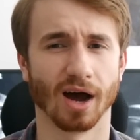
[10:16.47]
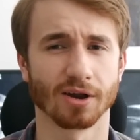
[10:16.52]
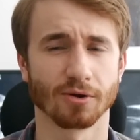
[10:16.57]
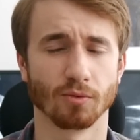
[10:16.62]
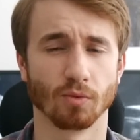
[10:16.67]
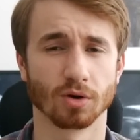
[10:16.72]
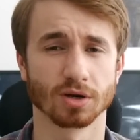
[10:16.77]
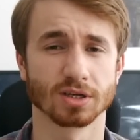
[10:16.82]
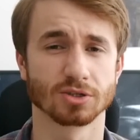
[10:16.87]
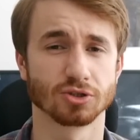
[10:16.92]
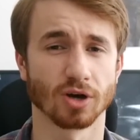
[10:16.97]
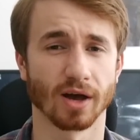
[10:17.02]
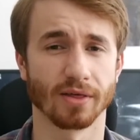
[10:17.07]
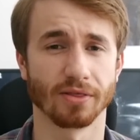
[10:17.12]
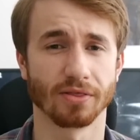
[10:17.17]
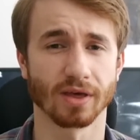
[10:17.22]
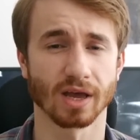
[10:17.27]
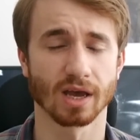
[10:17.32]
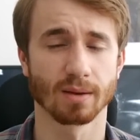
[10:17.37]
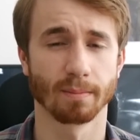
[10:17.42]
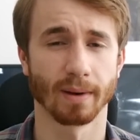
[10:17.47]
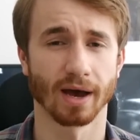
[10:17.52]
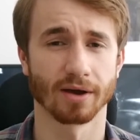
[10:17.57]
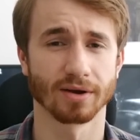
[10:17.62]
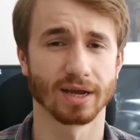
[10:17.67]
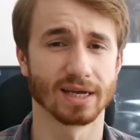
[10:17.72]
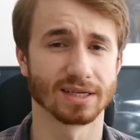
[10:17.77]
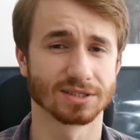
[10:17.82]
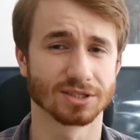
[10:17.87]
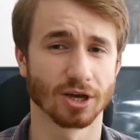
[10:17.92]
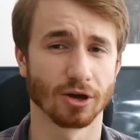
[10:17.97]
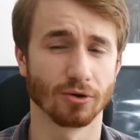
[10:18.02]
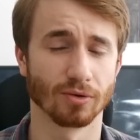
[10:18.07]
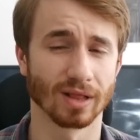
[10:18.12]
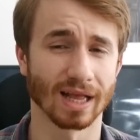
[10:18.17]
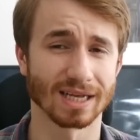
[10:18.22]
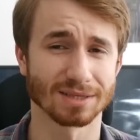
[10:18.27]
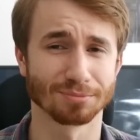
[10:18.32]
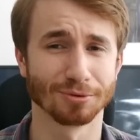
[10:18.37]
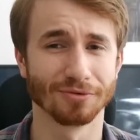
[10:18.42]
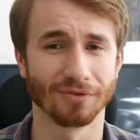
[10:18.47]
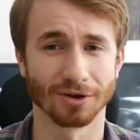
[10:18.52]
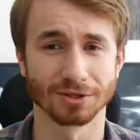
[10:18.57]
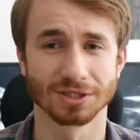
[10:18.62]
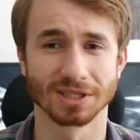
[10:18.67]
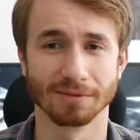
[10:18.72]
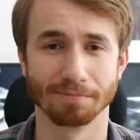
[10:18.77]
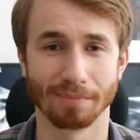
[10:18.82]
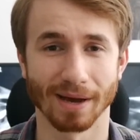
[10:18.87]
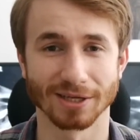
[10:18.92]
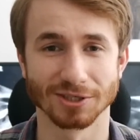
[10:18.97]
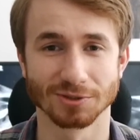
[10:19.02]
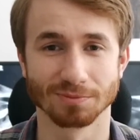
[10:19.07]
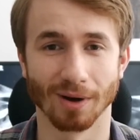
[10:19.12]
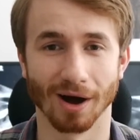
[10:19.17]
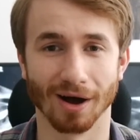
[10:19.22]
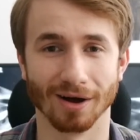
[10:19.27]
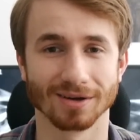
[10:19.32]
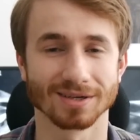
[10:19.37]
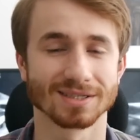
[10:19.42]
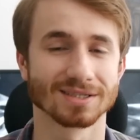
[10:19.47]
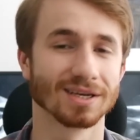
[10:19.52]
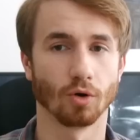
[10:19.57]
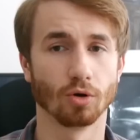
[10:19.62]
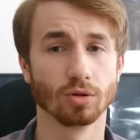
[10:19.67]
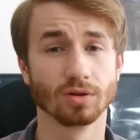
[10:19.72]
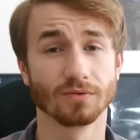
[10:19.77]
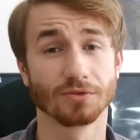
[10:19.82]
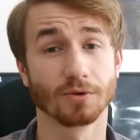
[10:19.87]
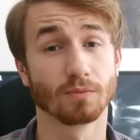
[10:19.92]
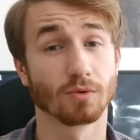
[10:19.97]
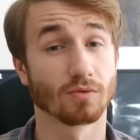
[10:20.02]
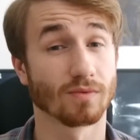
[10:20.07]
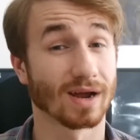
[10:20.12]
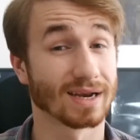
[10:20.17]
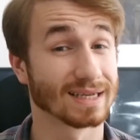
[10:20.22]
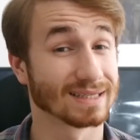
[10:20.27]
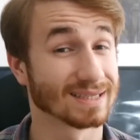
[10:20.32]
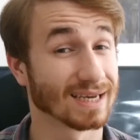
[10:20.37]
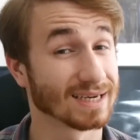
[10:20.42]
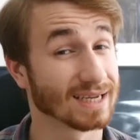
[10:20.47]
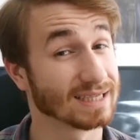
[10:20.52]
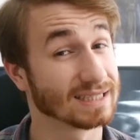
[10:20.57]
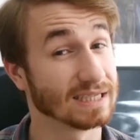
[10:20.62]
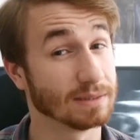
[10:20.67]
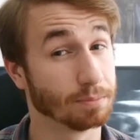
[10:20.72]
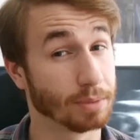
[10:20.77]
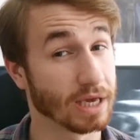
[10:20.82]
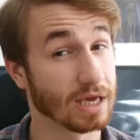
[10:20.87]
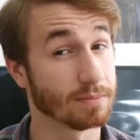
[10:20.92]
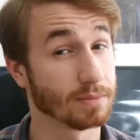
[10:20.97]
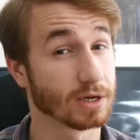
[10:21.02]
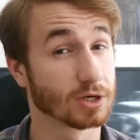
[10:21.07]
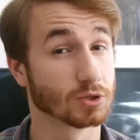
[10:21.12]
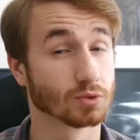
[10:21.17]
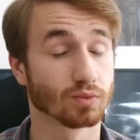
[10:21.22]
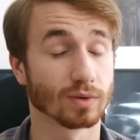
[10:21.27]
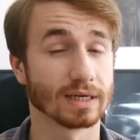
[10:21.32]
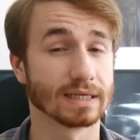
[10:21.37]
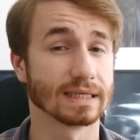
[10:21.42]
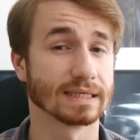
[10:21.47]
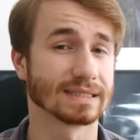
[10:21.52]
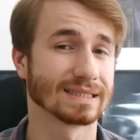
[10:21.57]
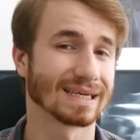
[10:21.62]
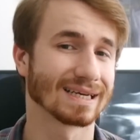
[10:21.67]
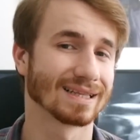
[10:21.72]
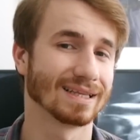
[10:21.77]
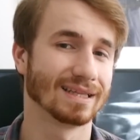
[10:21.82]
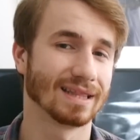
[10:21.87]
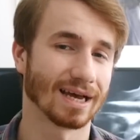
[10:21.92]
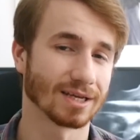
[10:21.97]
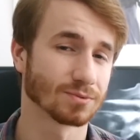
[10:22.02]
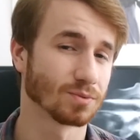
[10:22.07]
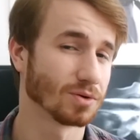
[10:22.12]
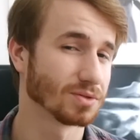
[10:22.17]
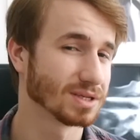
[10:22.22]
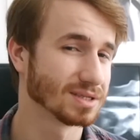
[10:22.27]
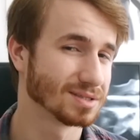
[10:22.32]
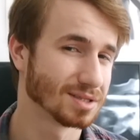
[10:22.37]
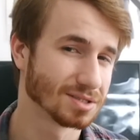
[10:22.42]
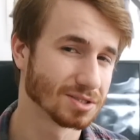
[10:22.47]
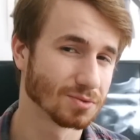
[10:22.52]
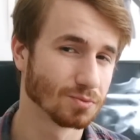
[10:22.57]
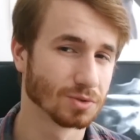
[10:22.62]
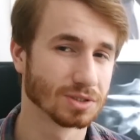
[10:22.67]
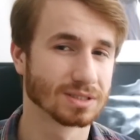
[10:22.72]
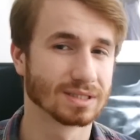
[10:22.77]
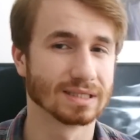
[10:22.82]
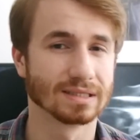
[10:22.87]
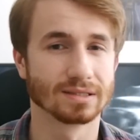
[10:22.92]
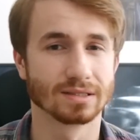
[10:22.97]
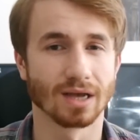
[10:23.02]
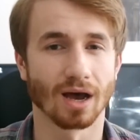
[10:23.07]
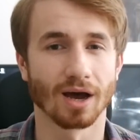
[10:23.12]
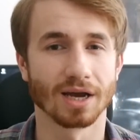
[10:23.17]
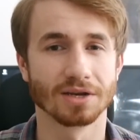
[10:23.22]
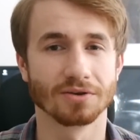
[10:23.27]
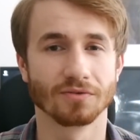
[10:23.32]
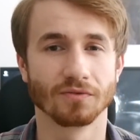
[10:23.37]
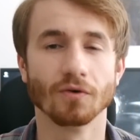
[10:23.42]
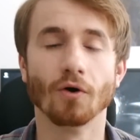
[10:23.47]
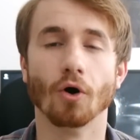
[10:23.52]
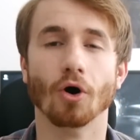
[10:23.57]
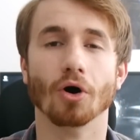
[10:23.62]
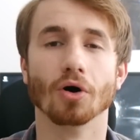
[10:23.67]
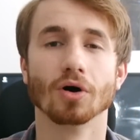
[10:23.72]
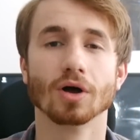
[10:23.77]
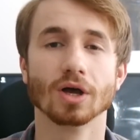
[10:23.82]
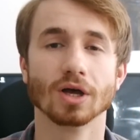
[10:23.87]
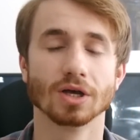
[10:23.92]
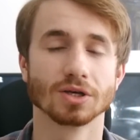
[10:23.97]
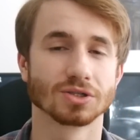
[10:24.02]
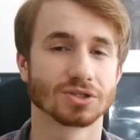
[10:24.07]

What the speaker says: I don't want to try and think about it, so let's move on to the benchmarks. All of them were ran at 1080p because realistically that's what this system was designed for.